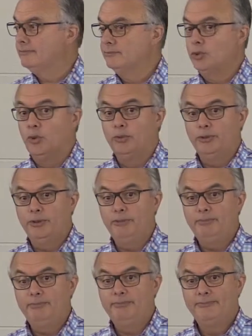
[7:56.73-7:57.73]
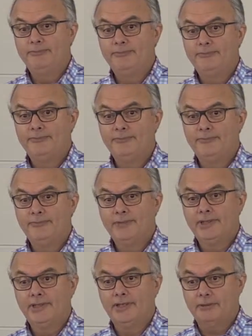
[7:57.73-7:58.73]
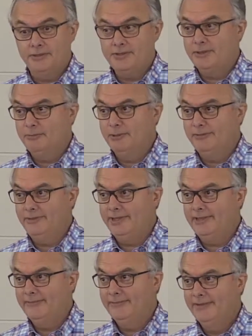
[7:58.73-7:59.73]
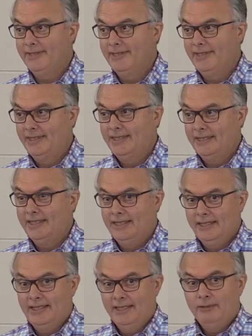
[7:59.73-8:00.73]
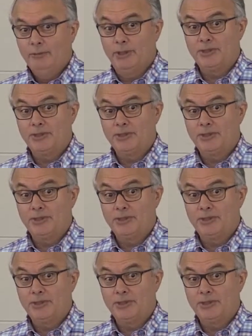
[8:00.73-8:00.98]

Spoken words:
War Room, a Christian movie? Well,